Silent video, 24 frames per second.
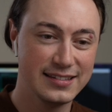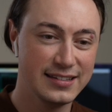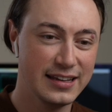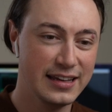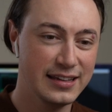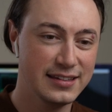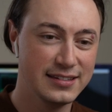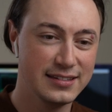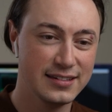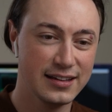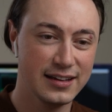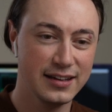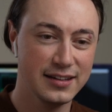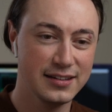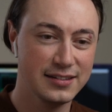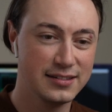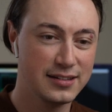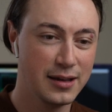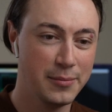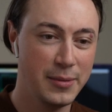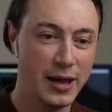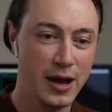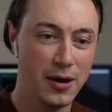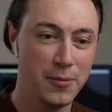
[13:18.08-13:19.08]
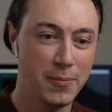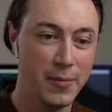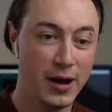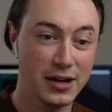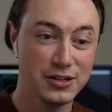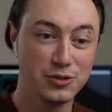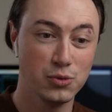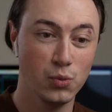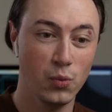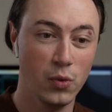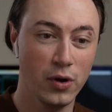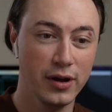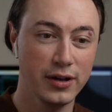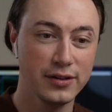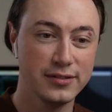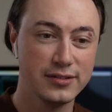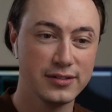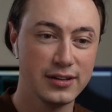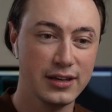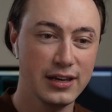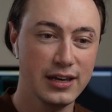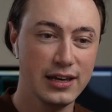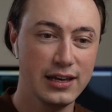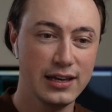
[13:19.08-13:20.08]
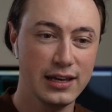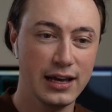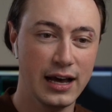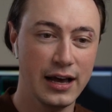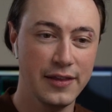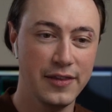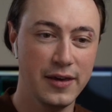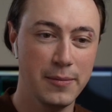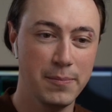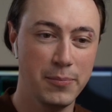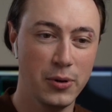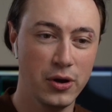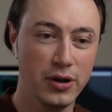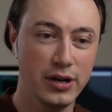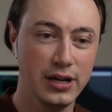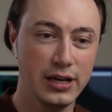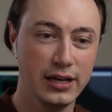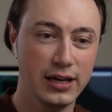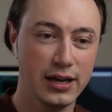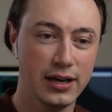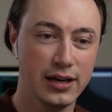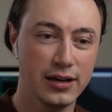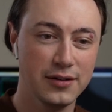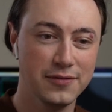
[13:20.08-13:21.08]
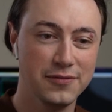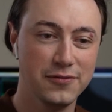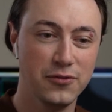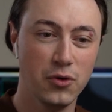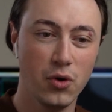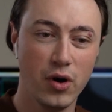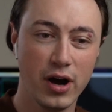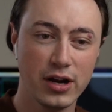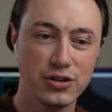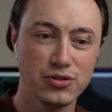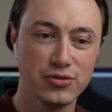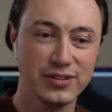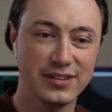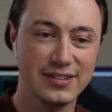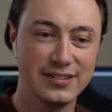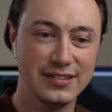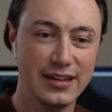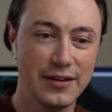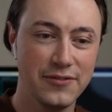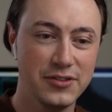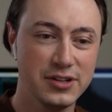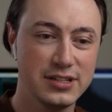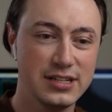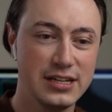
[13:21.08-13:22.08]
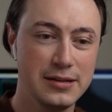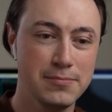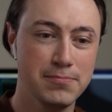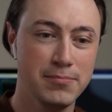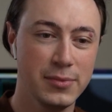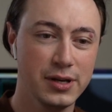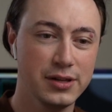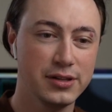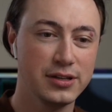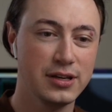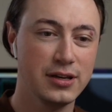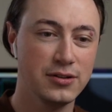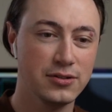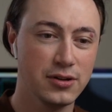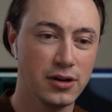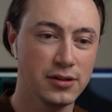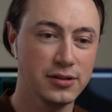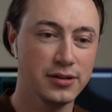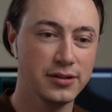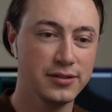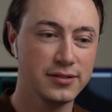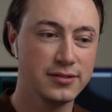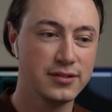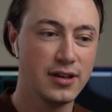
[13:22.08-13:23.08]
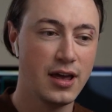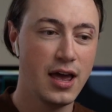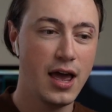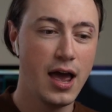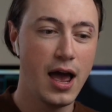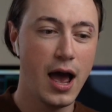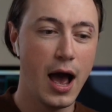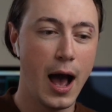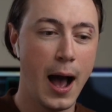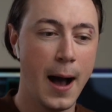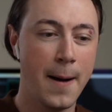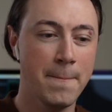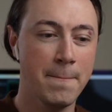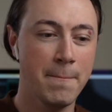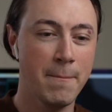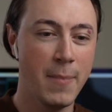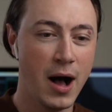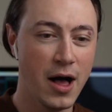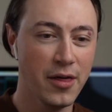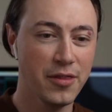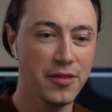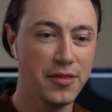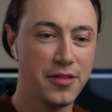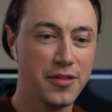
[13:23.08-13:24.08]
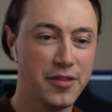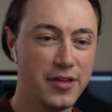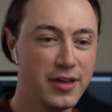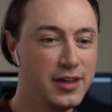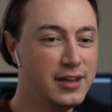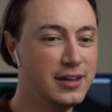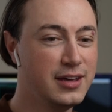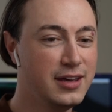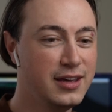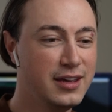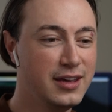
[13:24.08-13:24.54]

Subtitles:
it's somehow much worse. They're burning $470 million a month.